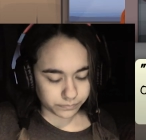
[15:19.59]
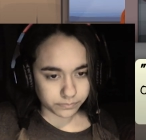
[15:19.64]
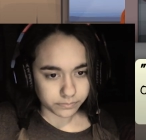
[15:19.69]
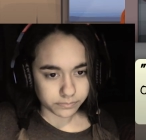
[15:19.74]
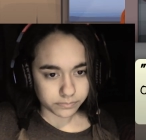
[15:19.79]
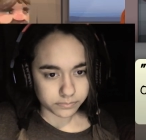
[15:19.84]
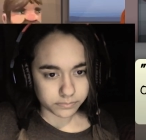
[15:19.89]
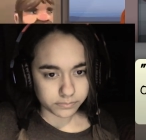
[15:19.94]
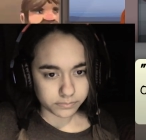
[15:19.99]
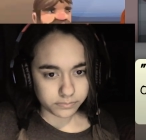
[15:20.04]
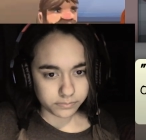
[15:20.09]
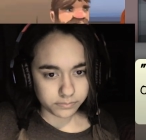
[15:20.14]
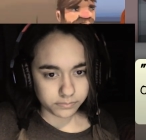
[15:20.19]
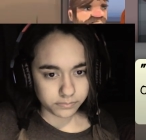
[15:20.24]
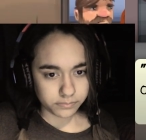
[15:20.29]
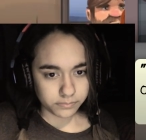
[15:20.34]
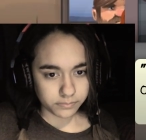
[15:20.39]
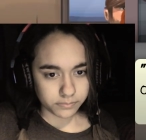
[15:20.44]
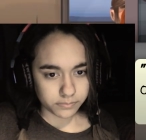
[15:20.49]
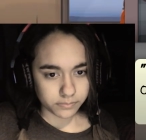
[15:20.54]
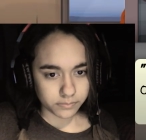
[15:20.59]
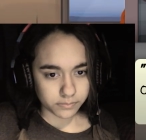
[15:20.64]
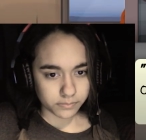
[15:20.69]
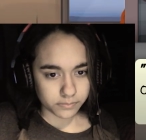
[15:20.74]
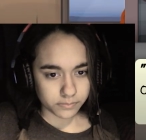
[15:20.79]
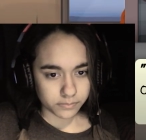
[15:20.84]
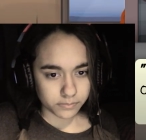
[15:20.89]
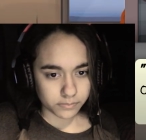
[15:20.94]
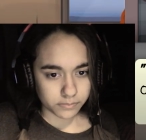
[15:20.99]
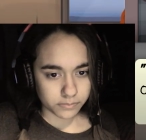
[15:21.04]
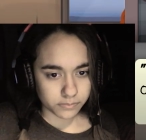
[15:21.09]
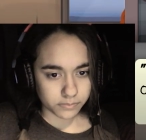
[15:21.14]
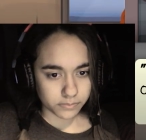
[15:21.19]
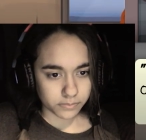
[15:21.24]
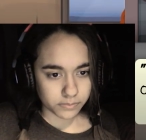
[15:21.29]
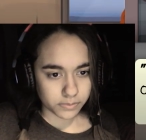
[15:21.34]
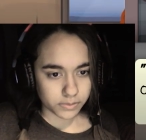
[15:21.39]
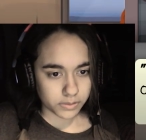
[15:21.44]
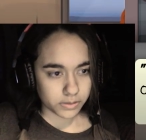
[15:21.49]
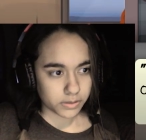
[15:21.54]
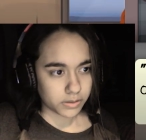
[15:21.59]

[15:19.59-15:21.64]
[no speech]